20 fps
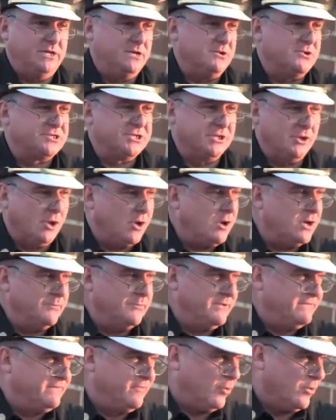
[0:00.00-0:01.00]
years, long
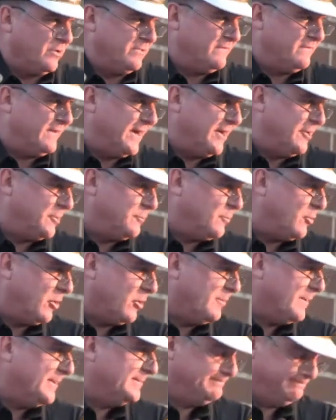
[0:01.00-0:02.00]
before the fire
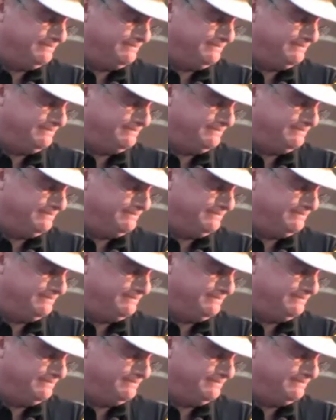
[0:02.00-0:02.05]
department,